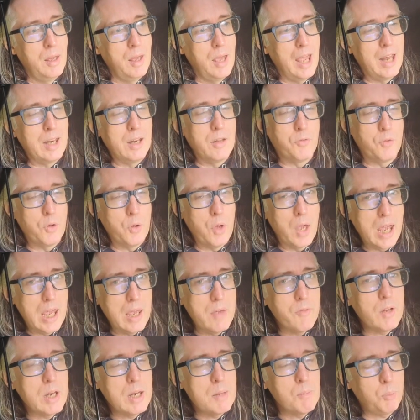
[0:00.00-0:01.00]
and if you
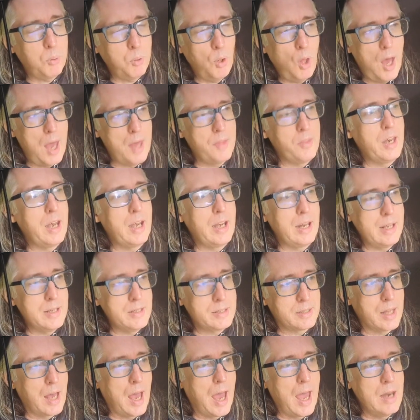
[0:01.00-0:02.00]
even imply that it
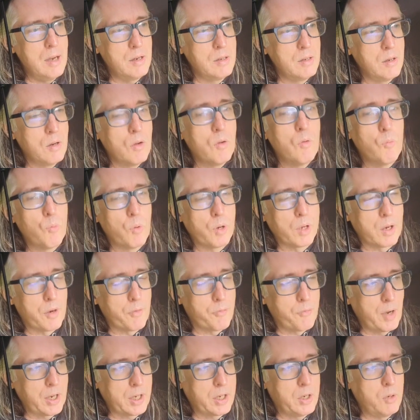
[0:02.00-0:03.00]
is that, we're going to
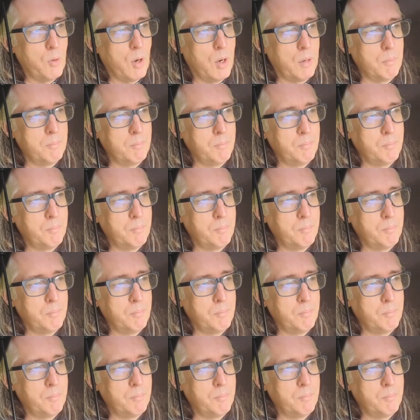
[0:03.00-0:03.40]
fuck you up.